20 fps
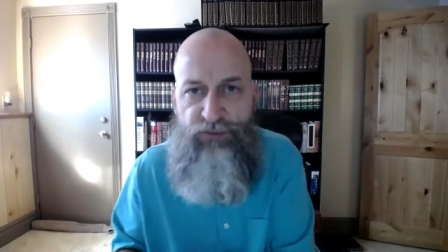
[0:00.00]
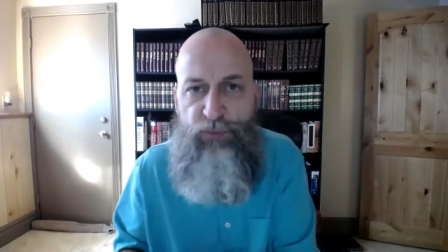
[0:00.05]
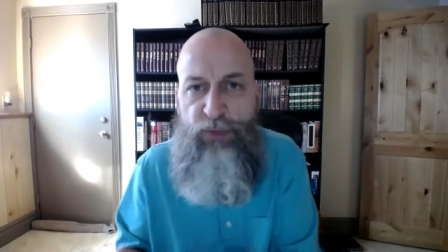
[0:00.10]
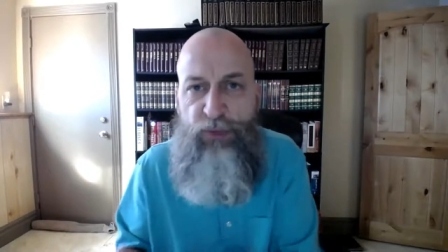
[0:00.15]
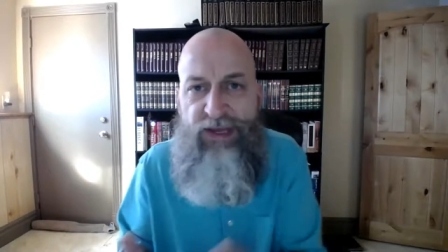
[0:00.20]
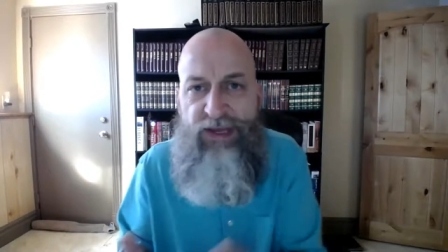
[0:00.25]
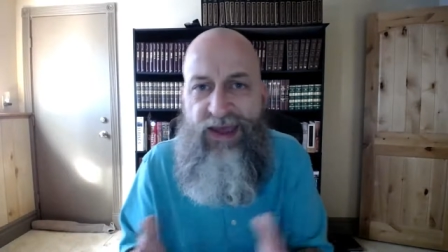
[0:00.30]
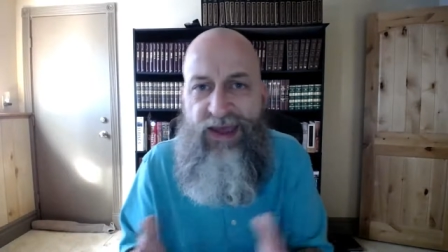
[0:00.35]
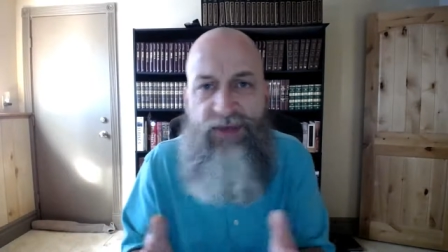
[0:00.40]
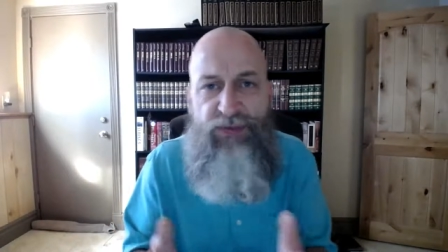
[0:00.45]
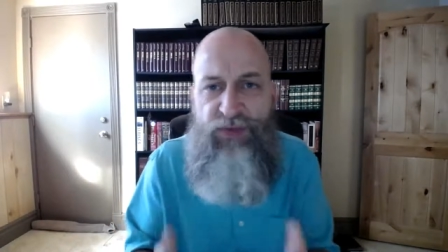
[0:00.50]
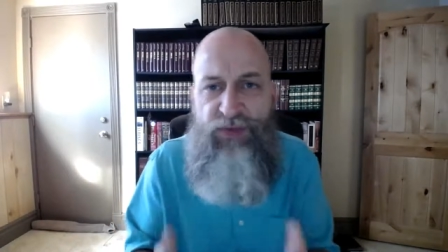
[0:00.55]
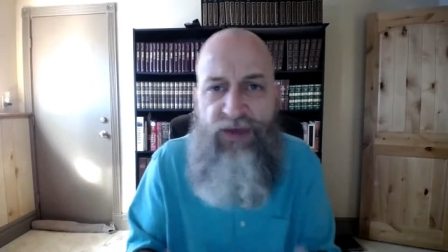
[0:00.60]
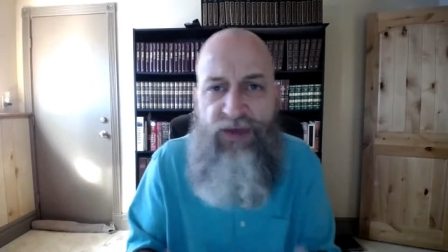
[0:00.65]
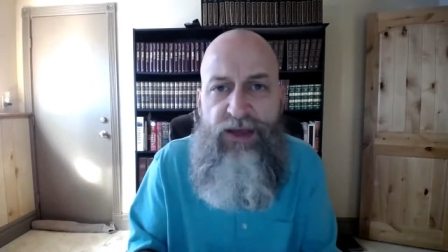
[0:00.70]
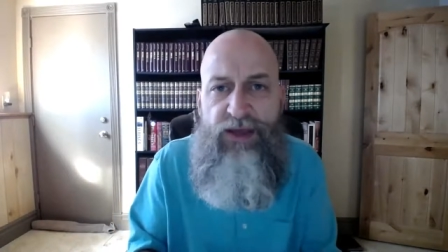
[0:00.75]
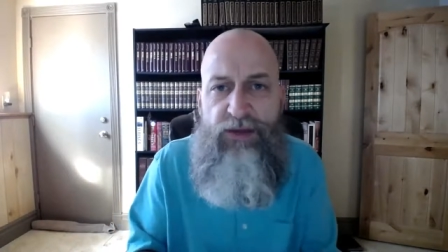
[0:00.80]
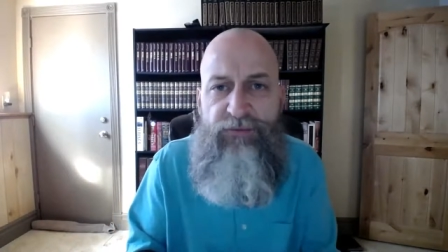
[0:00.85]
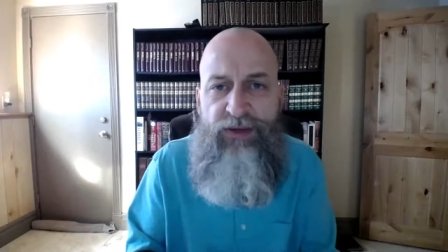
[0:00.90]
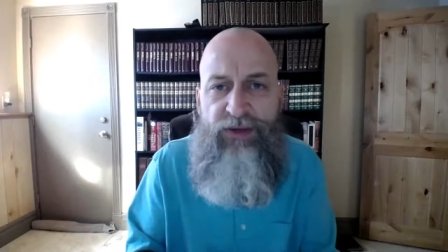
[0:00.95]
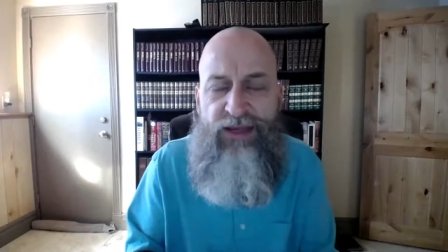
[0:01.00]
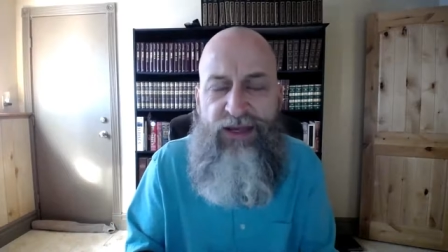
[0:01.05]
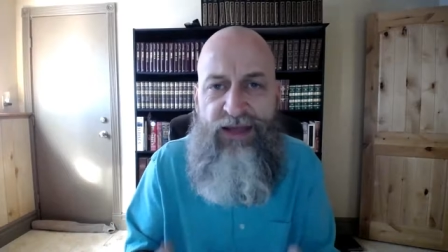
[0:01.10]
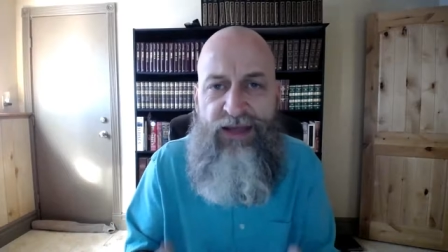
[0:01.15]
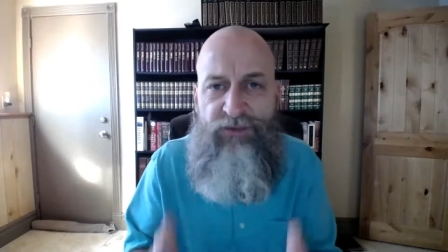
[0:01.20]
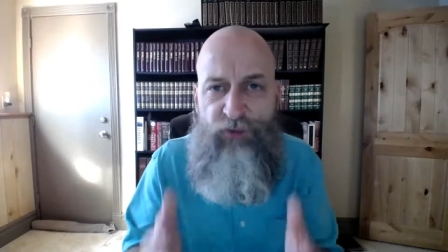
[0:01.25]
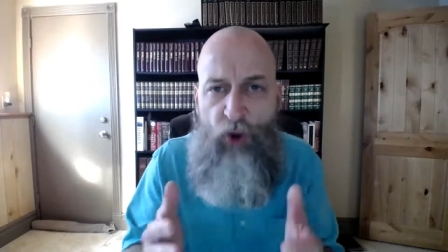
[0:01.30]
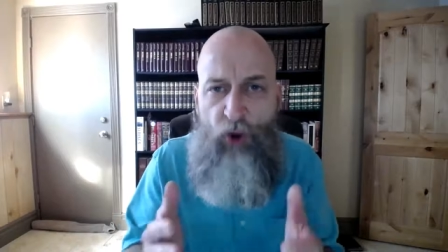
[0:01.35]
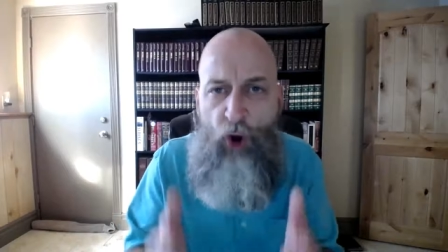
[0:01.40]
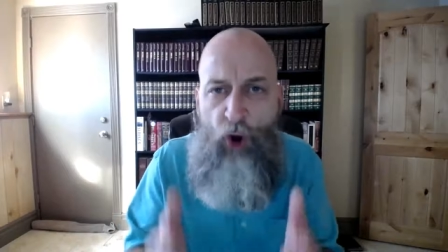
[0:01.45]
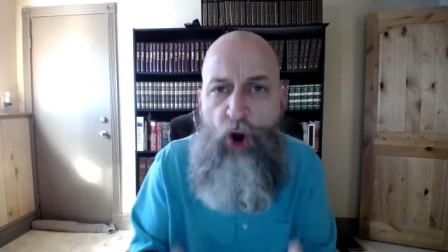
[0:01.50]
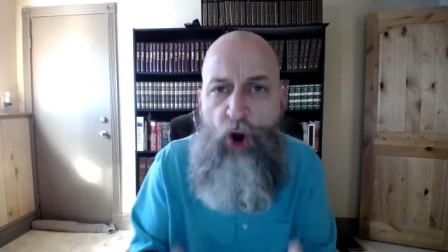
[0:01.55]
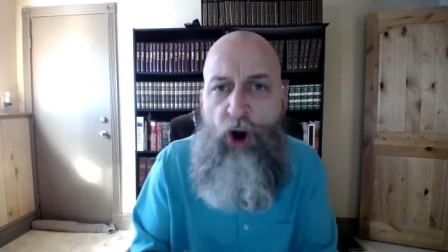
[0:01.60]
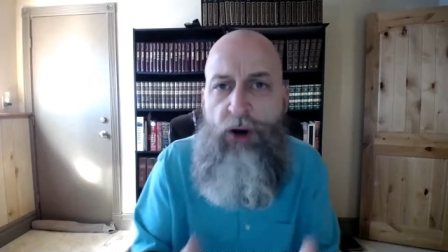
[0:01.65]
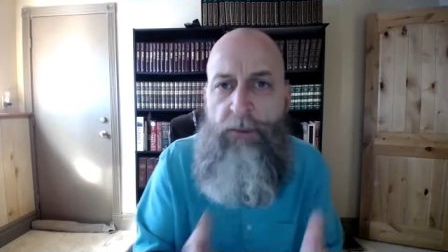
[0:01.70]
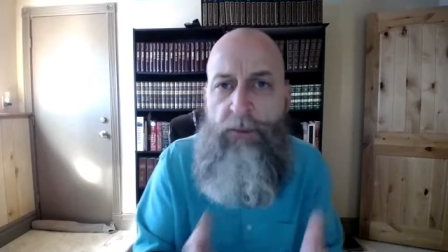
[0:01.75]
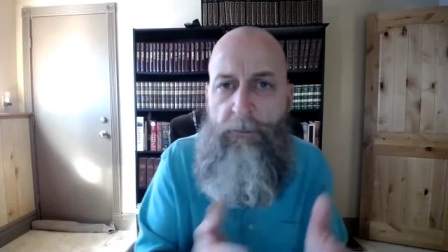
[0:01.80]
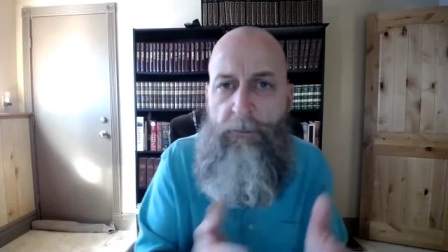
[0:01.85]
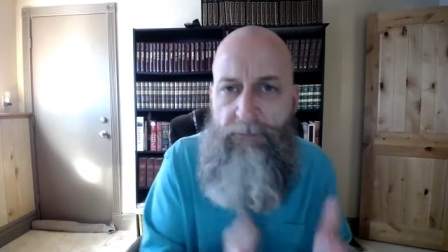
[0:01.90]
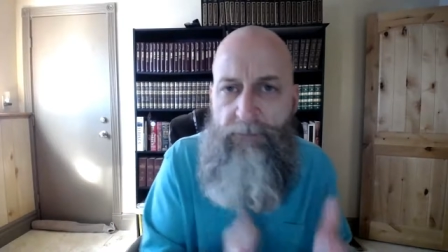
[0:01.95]
We can't think of it as
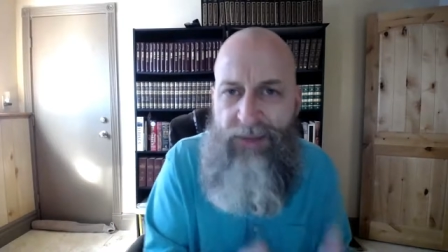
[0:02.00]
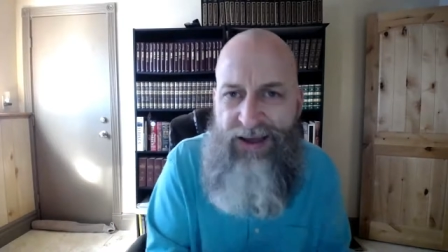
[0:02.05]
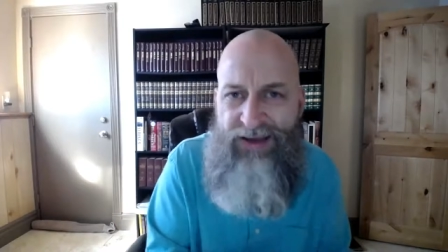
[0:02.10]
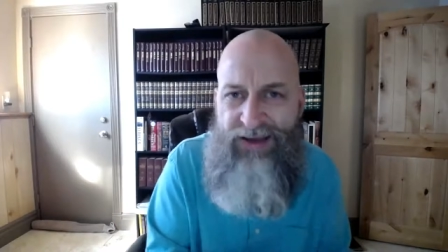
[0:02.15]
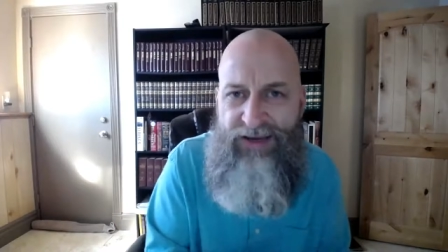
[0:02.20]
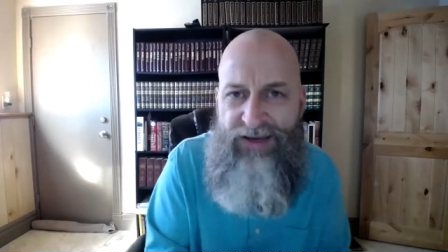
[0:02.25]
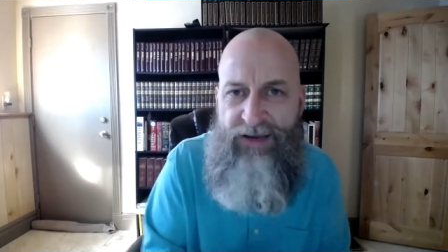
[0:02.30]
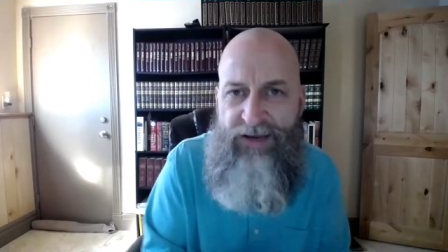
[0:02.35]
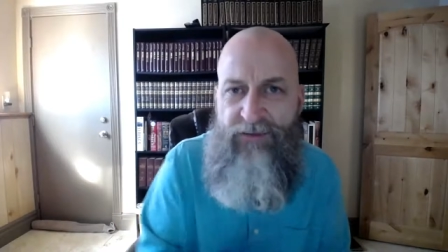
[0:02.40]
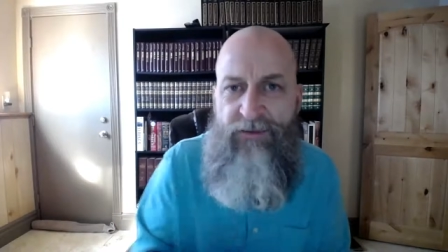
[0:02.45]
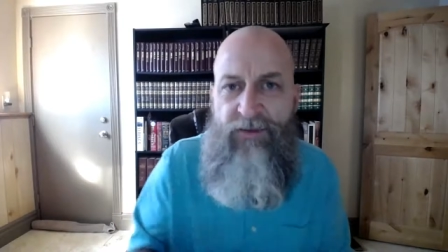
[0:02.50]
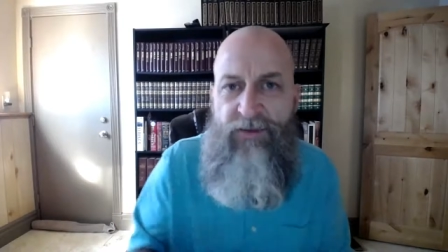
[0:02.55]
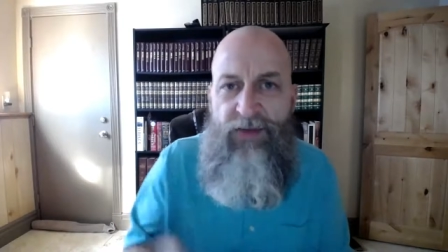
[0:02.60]
our money.